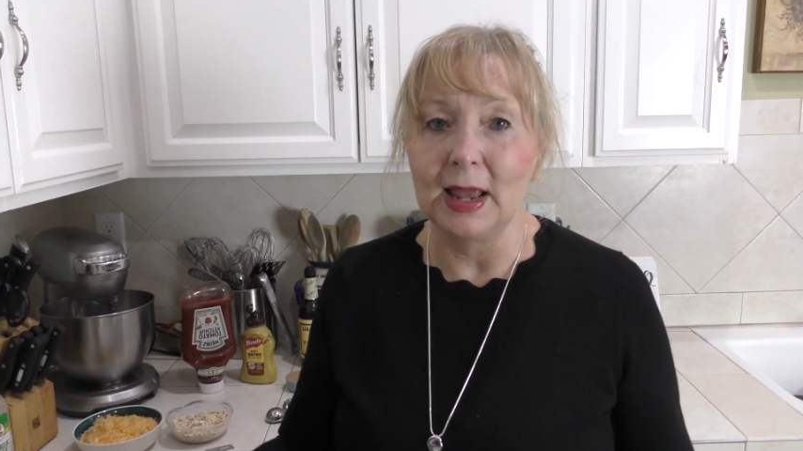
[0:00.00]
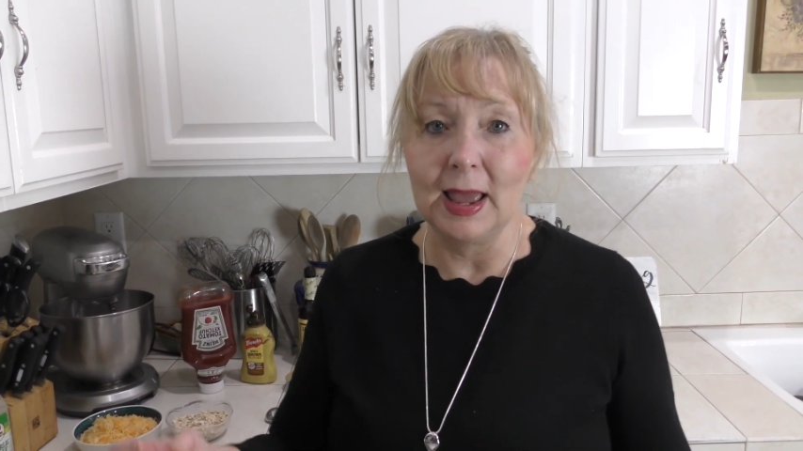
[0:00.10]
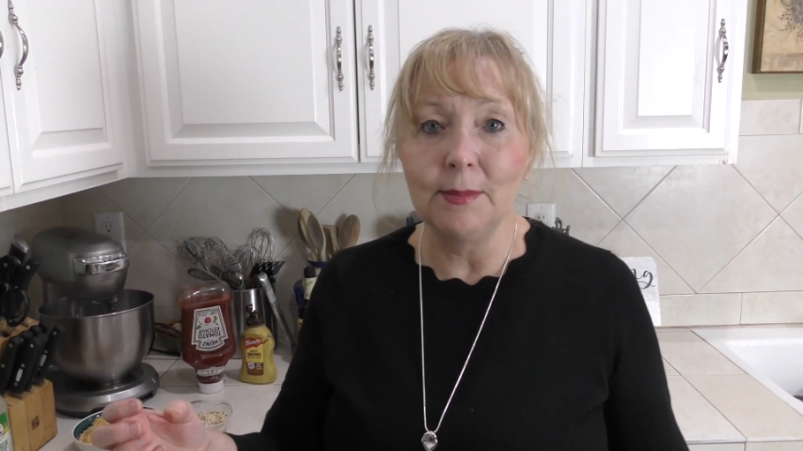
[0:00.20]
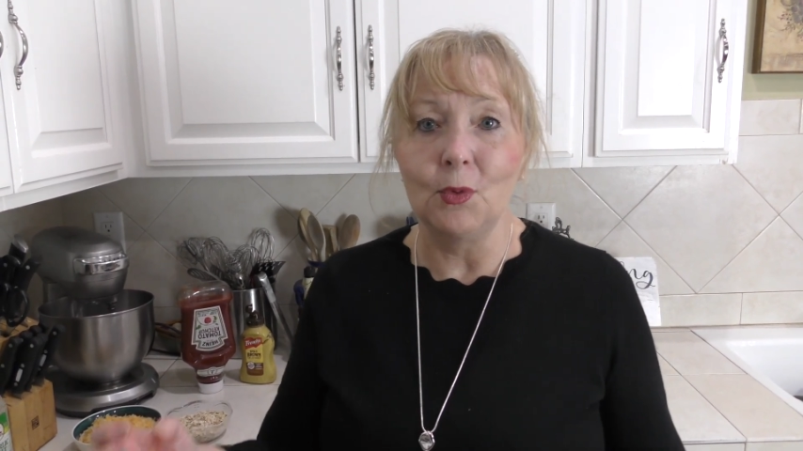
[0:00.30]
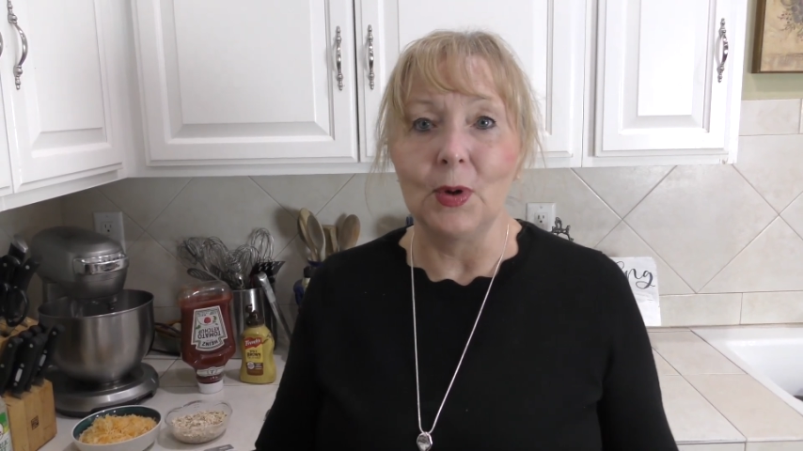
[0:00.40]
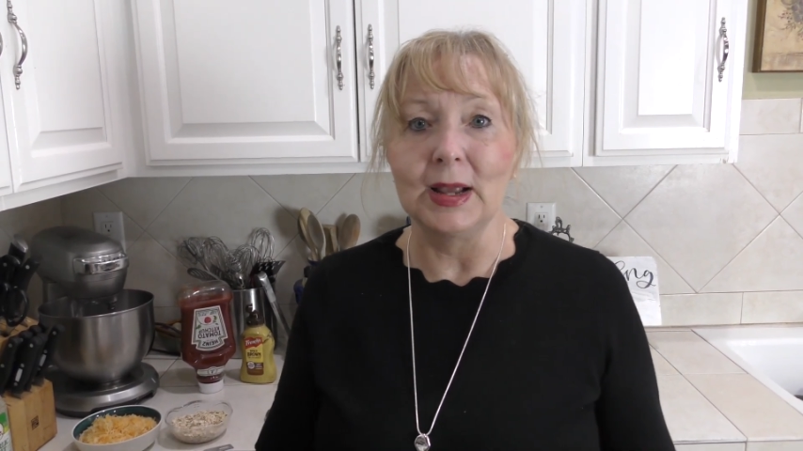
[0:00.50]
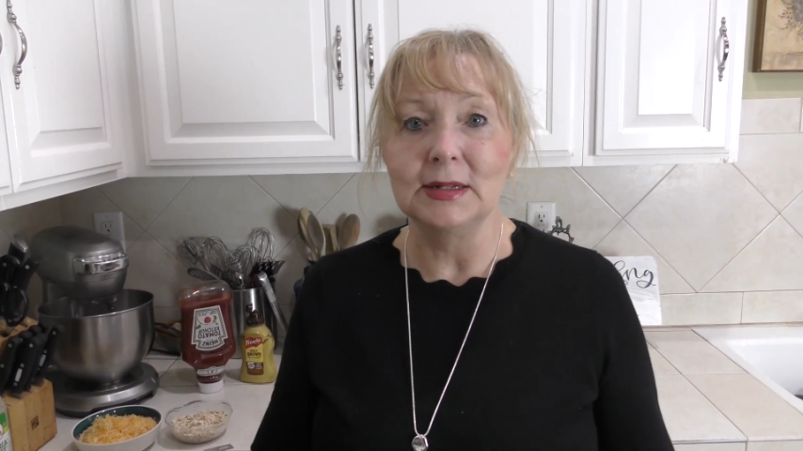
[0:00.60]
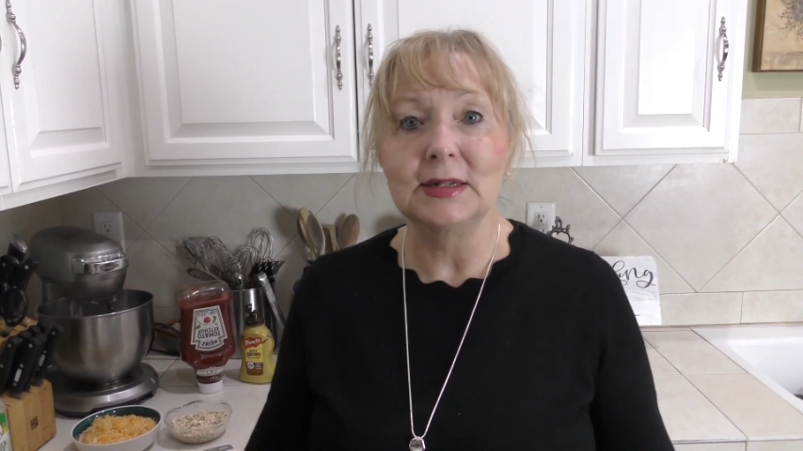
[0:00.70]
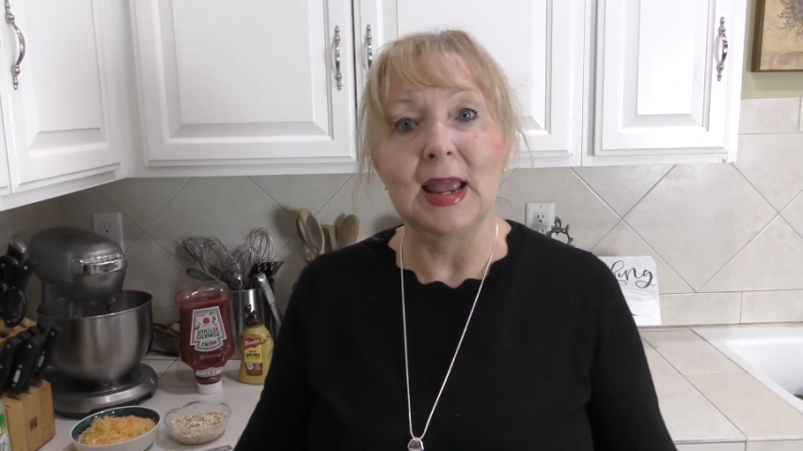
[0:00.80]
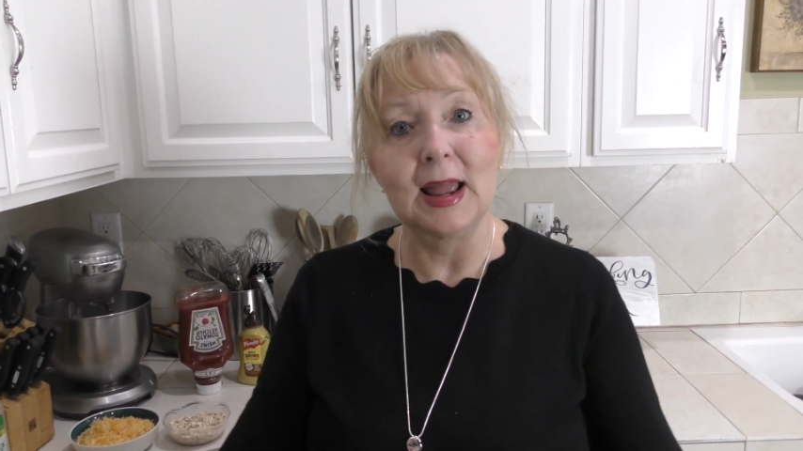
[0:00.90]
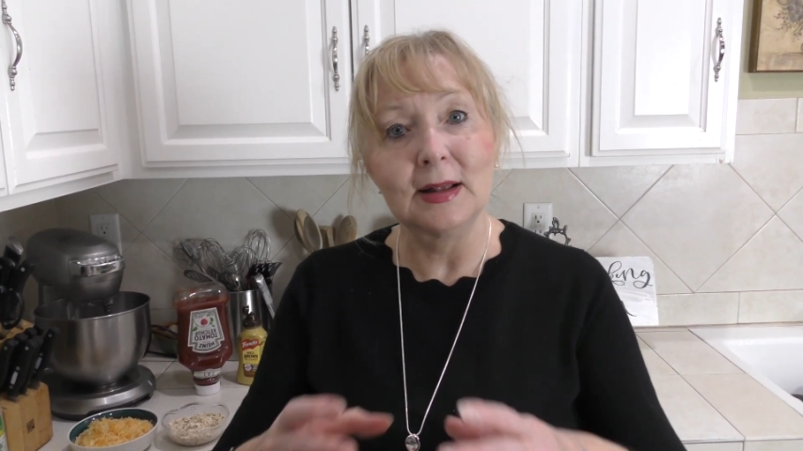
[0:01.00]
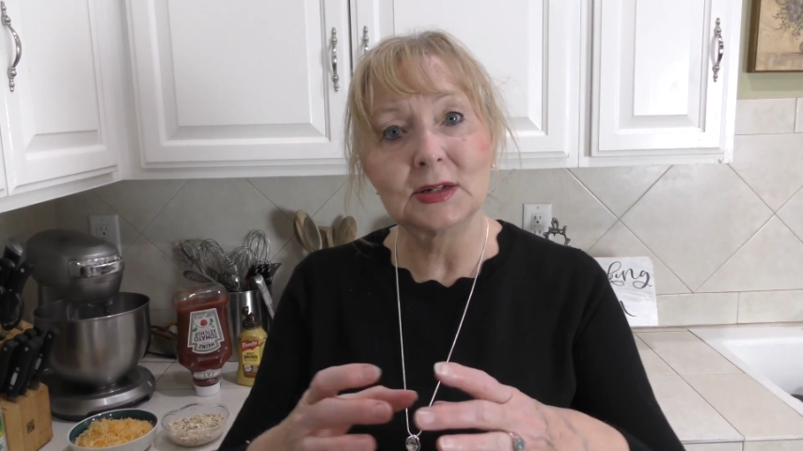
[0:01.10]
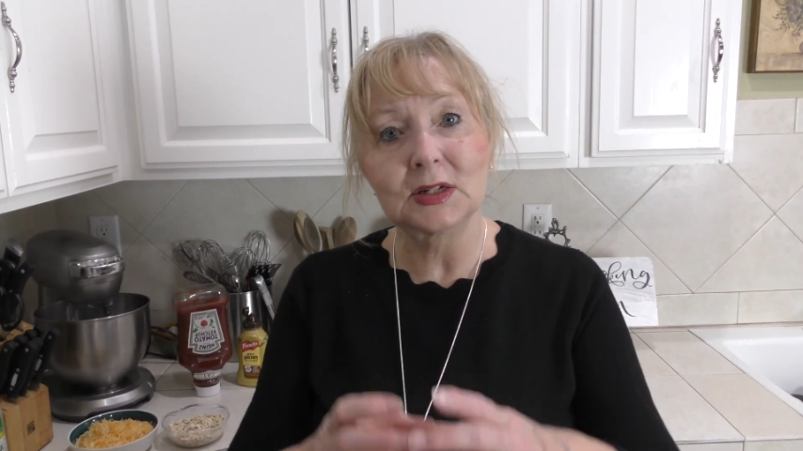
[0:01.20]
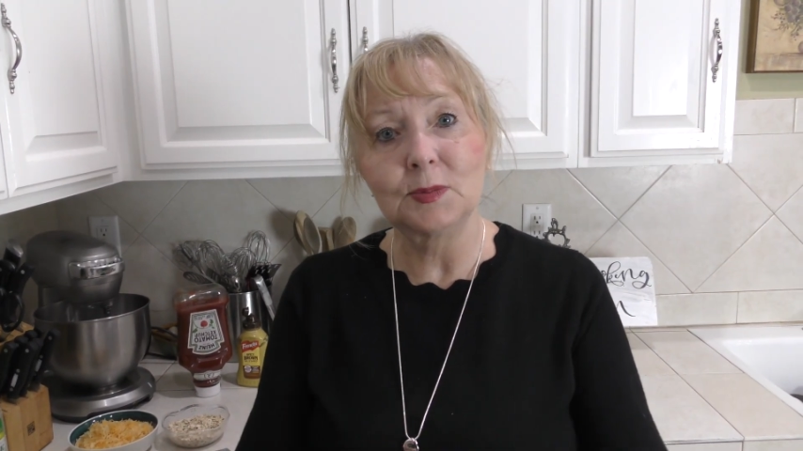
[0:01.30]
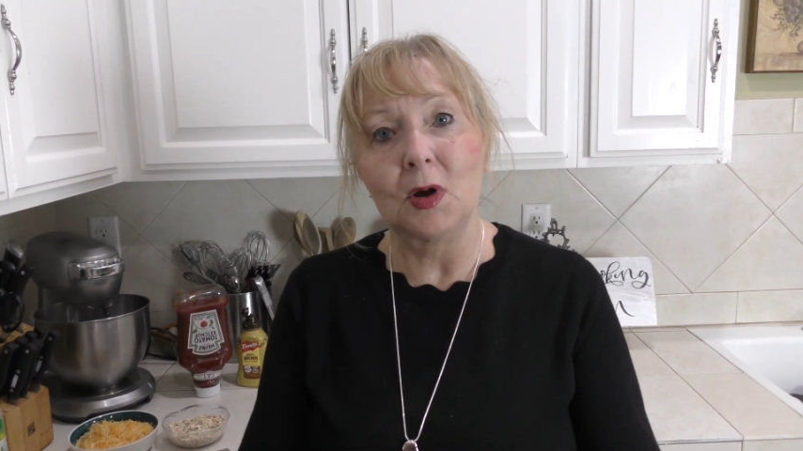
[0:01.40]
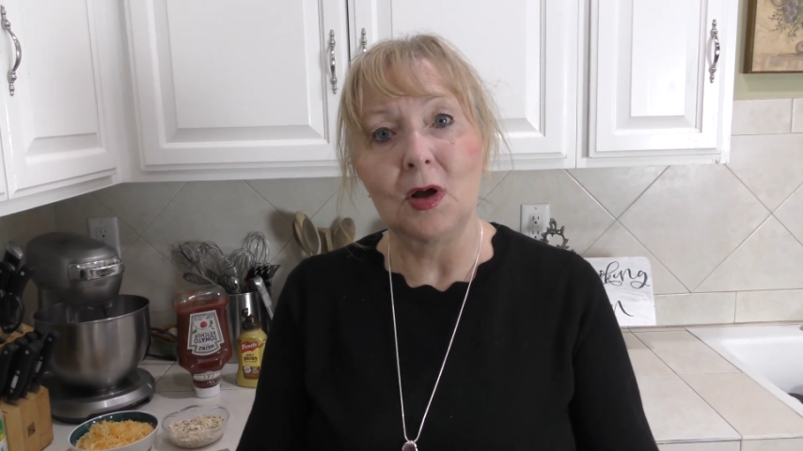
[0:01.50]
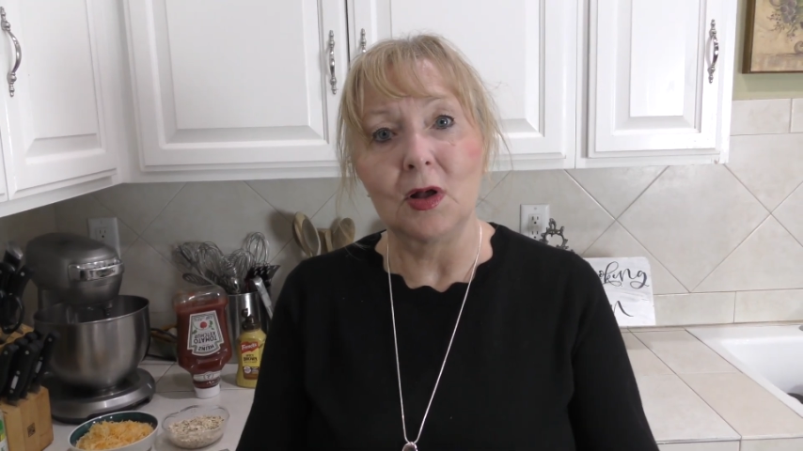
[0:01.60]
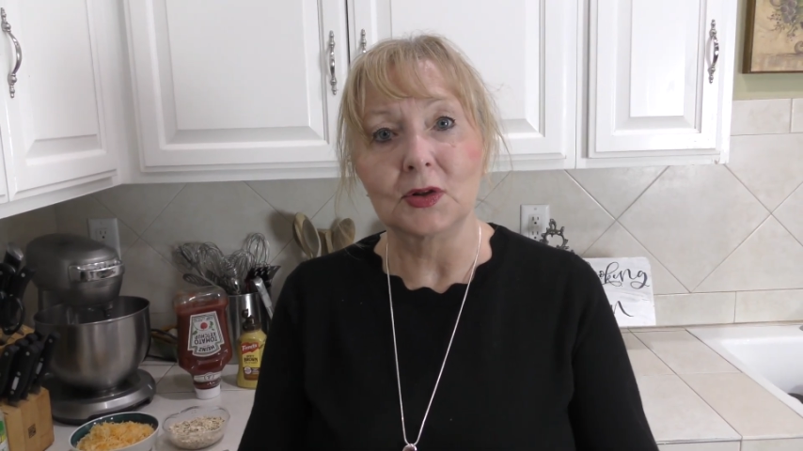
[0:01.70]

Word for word: and moist and small,